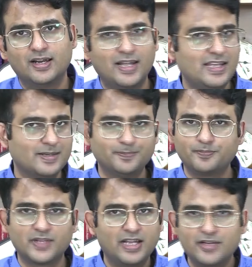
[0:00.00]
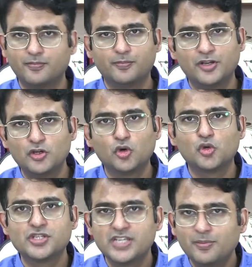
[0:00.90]
Like like when you go
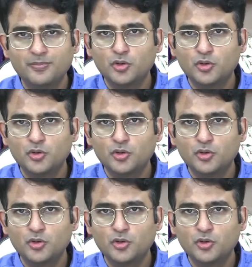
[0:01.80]
to gym,